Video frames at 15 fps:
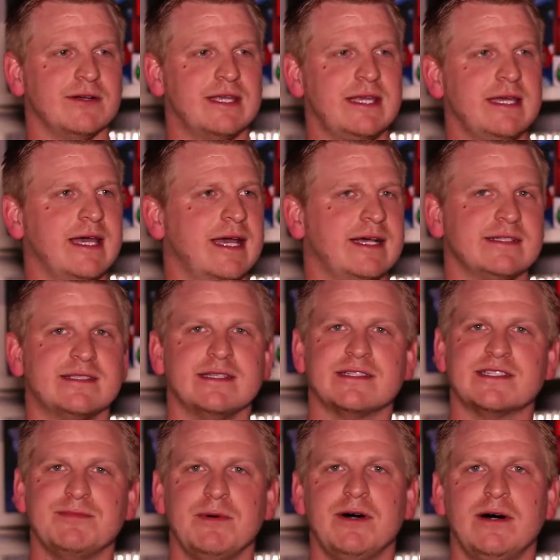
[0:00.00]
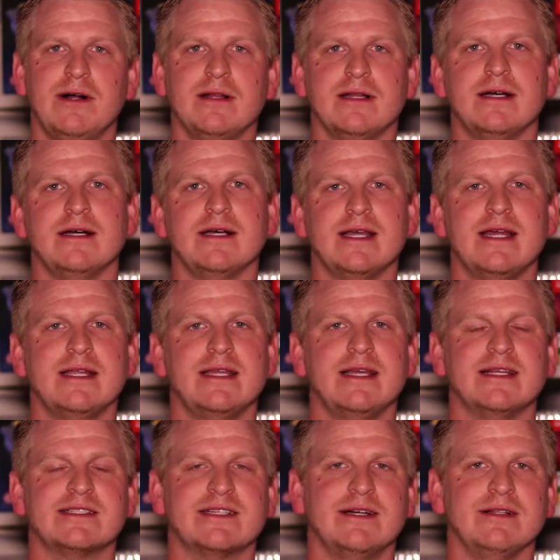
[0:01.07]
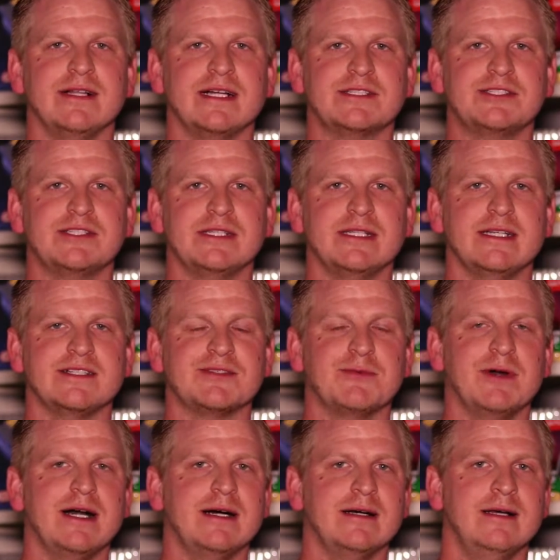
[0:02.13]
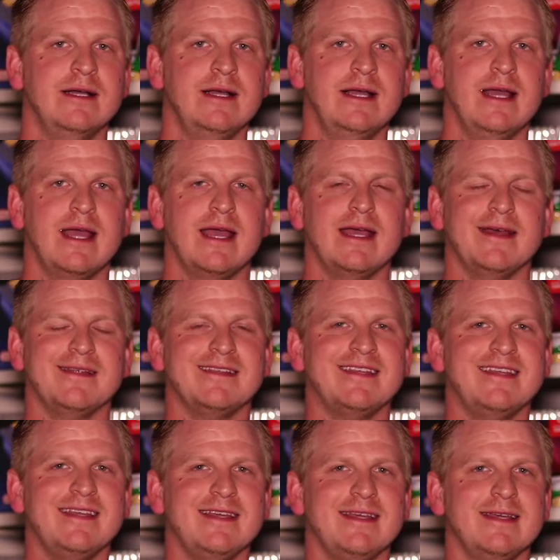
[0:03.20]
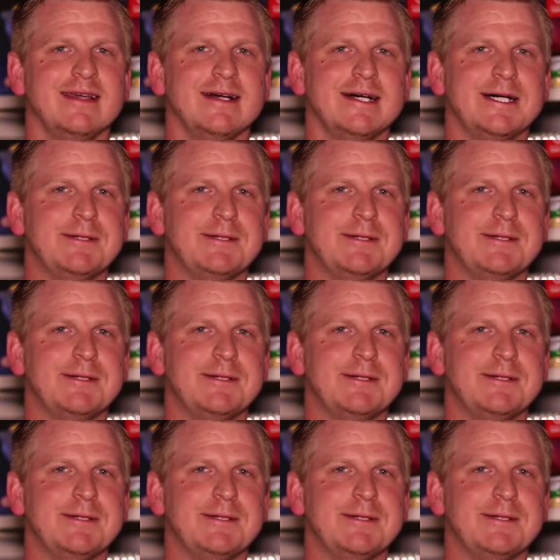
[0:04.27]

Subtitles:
he has a small NES collection as well, and he